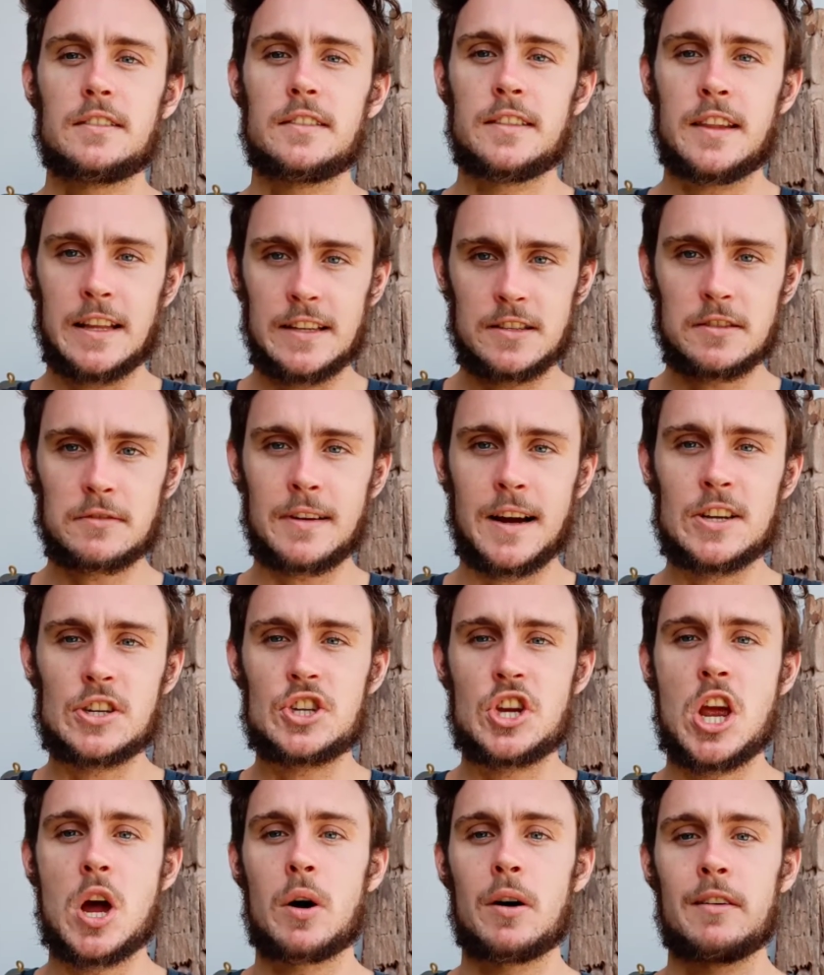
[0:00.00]
That's a
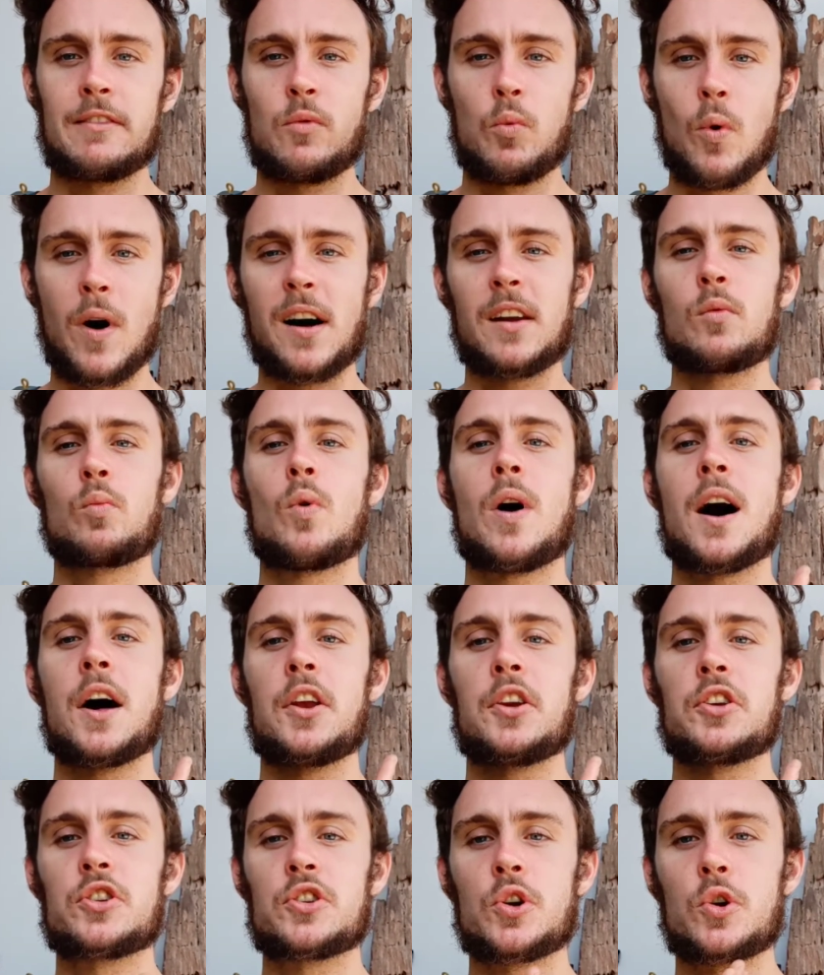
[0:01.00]
ratio of
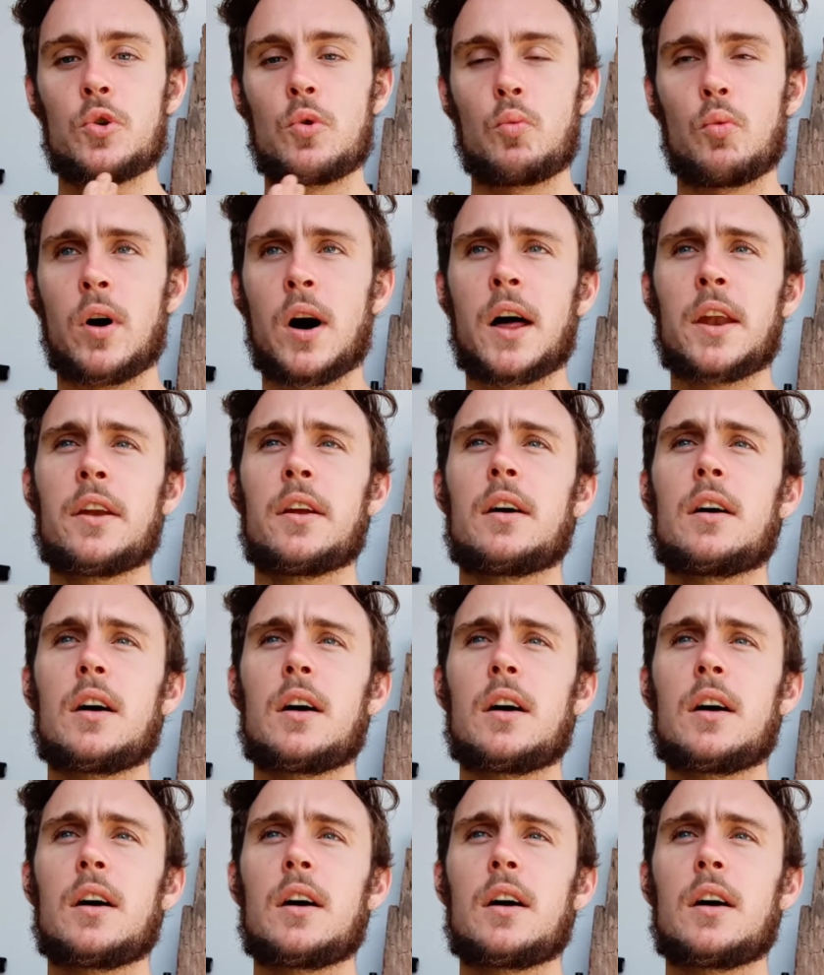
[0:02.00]
1-1-2-1.